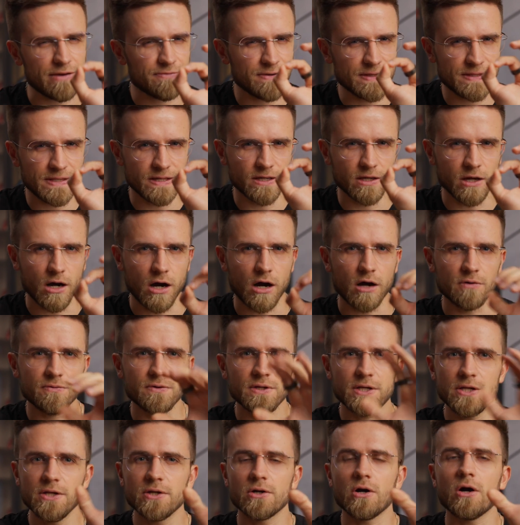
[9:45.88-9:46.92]
everything
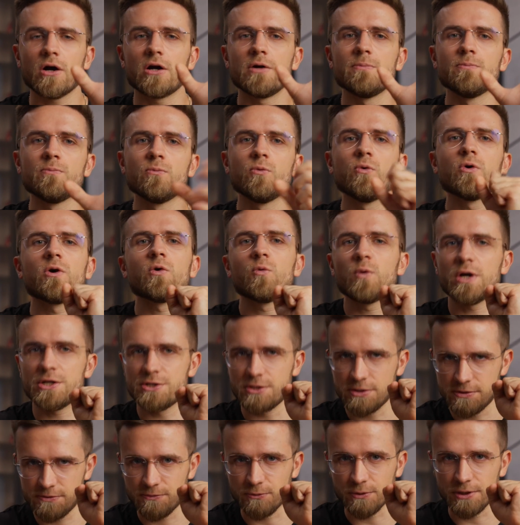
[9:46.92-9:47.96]
off, here are more
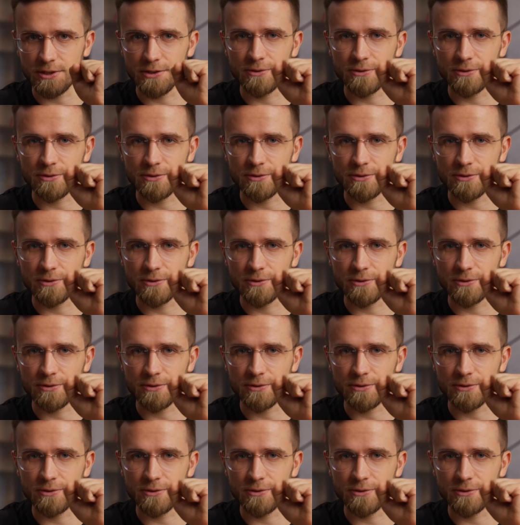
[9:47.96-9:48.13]
widgets for